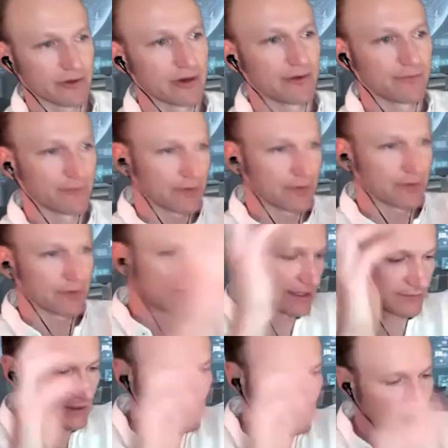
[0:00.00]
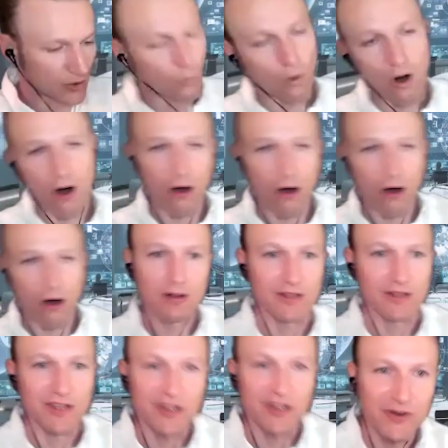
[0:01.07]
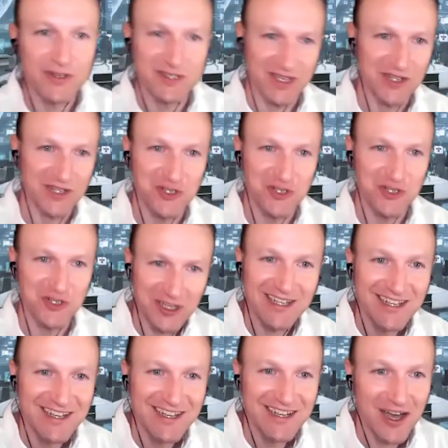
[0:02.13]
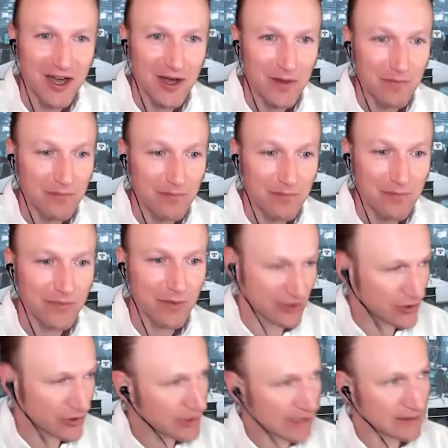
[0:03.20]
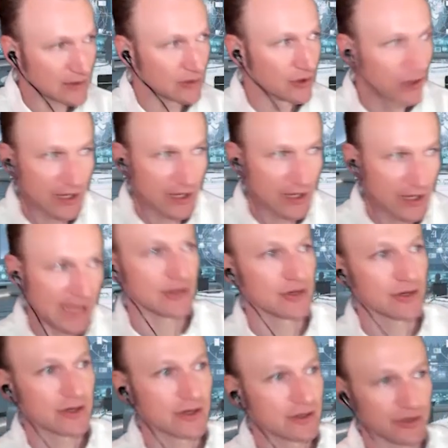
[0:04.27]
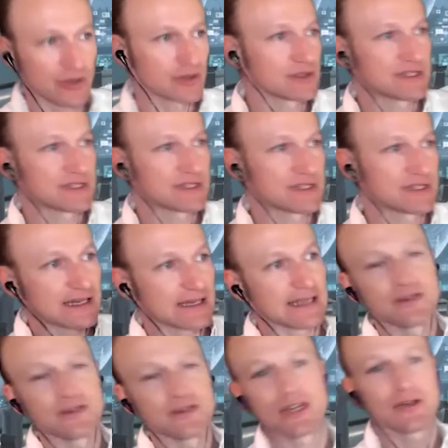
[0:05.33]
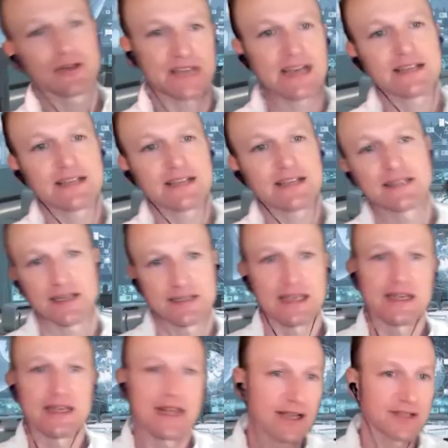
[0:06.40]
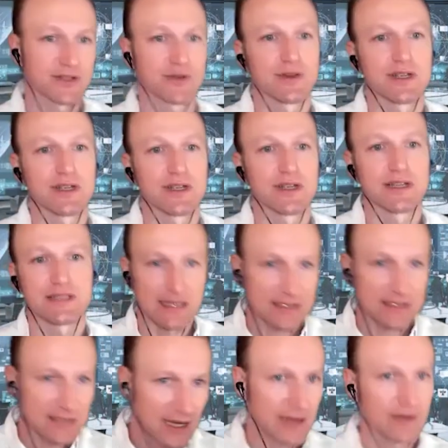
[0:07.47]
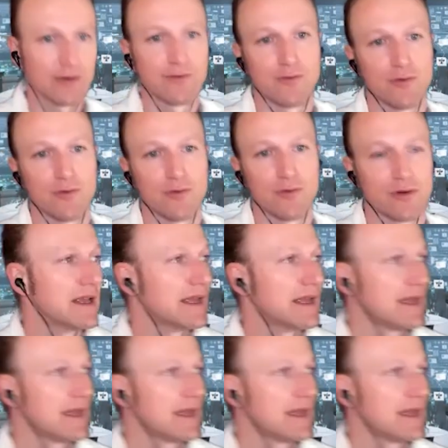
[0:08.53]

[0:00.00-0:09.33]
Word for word: or a freaking wall, you know, essentially. Um, but you can look at your your data in geodesics, in hex grids, in tile form,